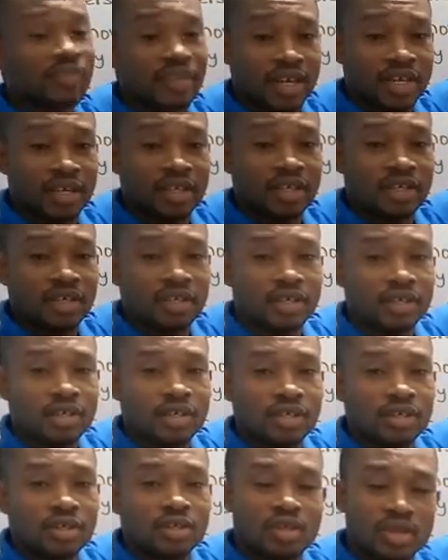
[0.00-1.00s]
3
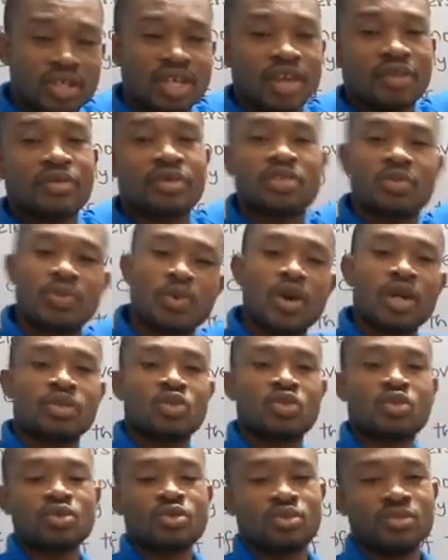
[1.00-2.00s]
to 10 raised to the power
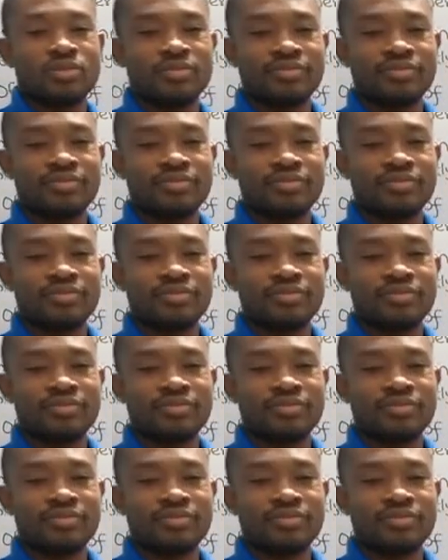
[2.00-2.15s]
2.